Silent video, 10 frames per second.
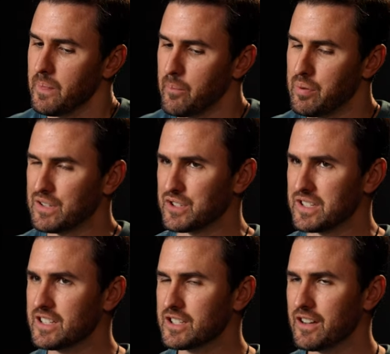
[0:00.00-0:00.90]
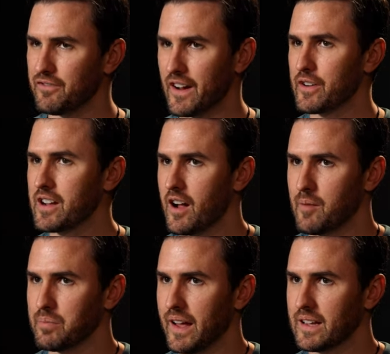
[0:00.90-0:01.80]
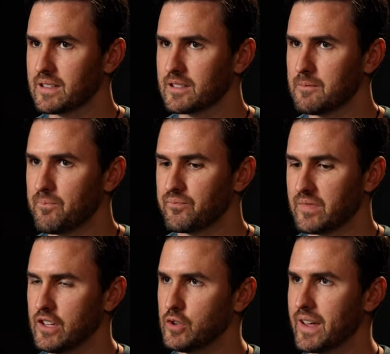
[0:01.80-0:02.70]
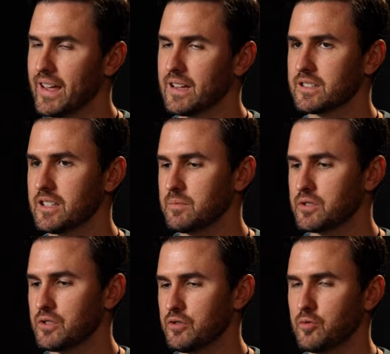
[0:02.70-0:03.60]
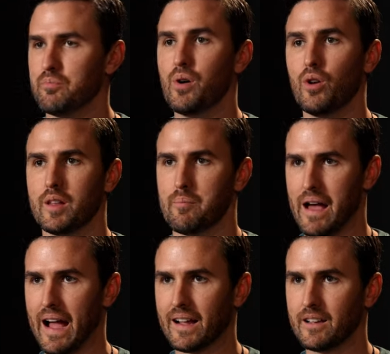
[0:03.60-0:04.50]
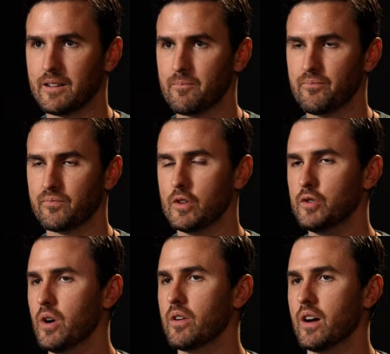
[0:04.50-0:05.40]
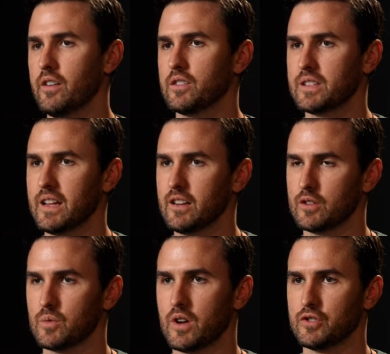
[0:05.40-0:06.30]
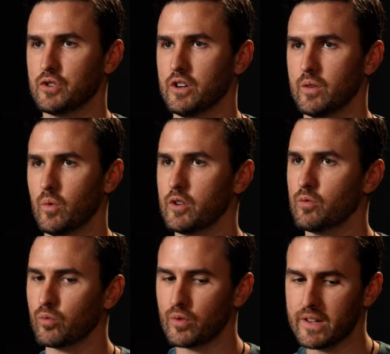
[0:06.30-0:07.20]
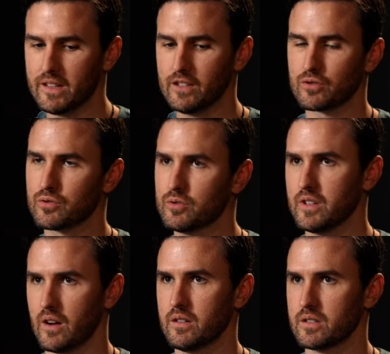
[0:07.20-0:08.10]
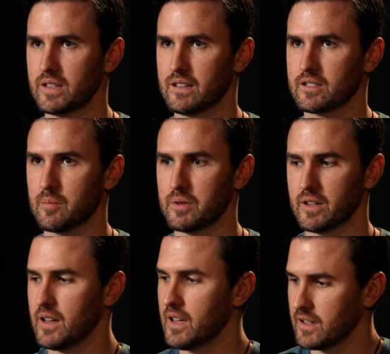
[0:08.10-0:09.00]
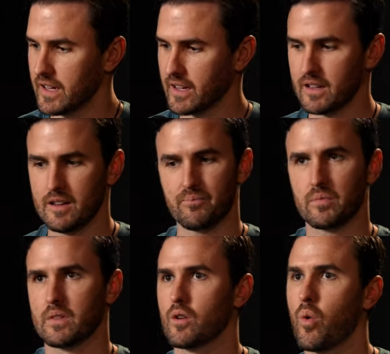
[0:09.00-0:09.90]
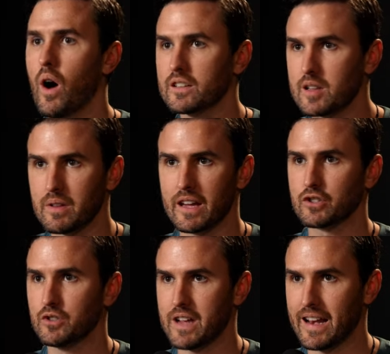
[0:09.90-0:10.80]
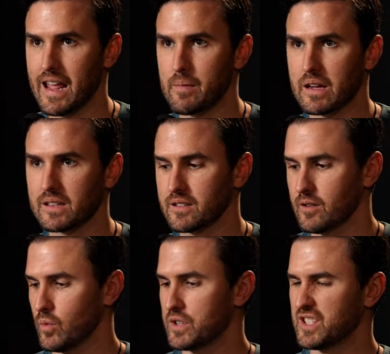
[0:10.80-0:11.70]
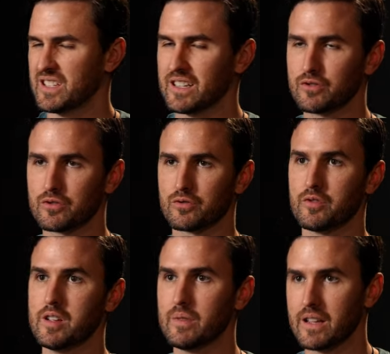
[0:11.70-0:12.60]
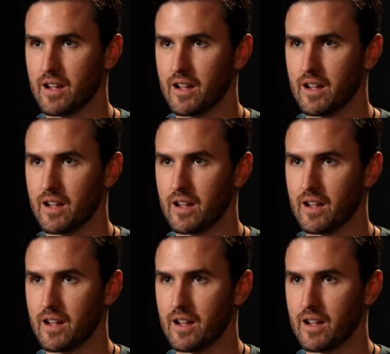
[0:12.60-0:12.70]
but you're teaching it very complex and you can't seem to pull it back, you don't understand it as well as you could. When you really, truly understand something, like quantum electrodynamics, which is extremely